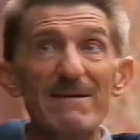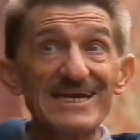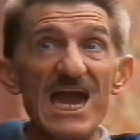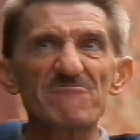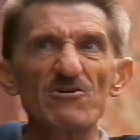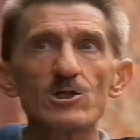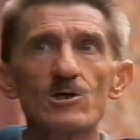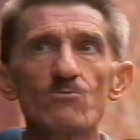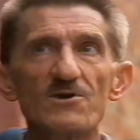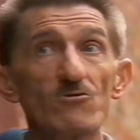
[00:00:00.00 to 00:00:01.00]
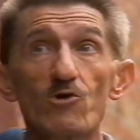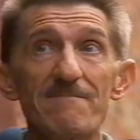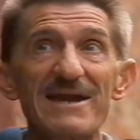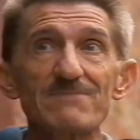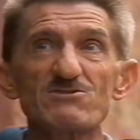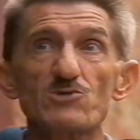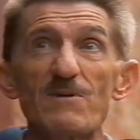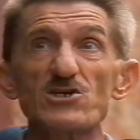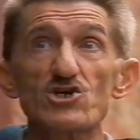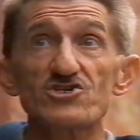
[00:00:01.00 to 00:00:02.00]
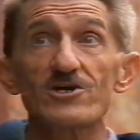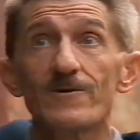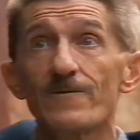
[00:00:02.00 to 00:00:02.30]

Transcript: better be careful. We don't want to make him suspicious.